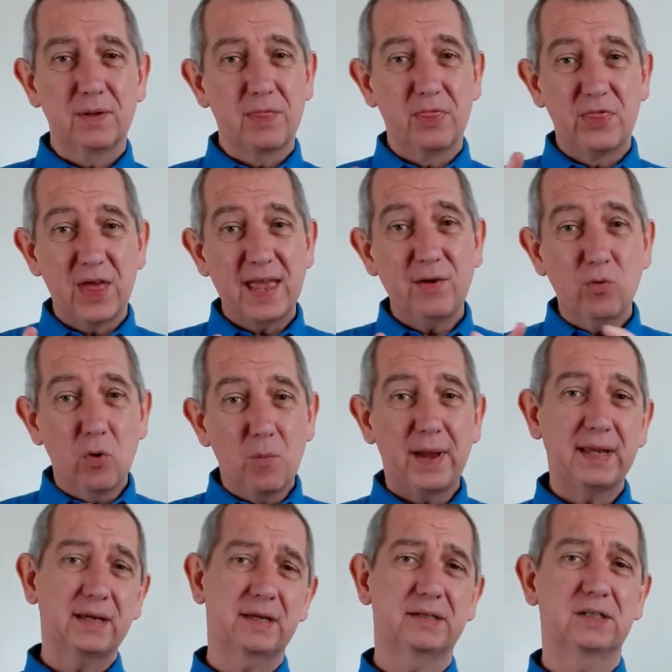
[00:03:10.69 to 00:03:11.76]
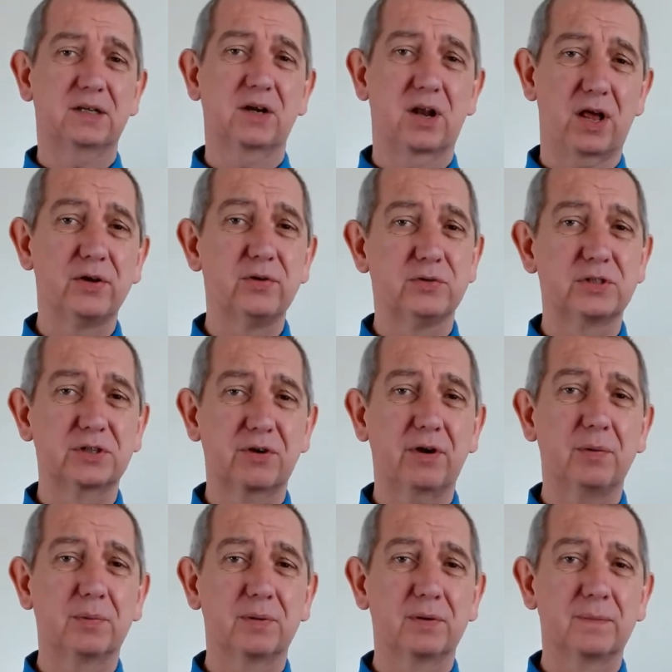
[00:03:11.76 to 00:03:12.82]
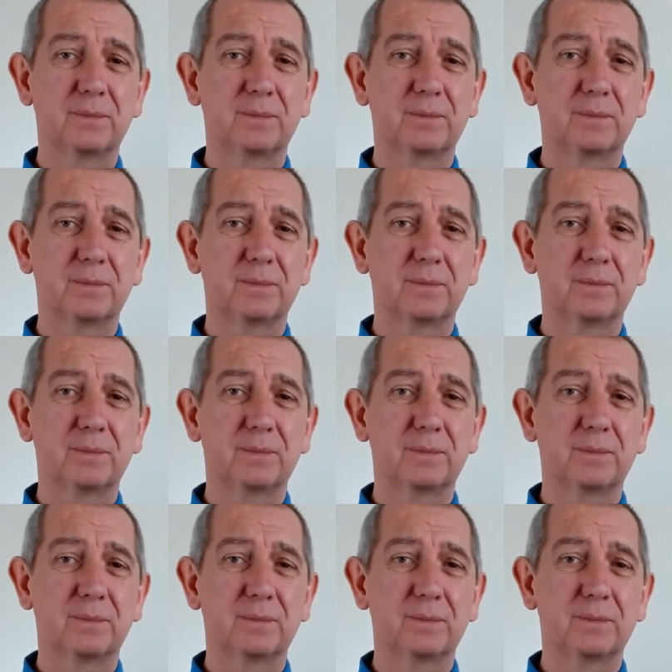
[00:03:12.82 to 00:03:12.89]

they will make it a closed group.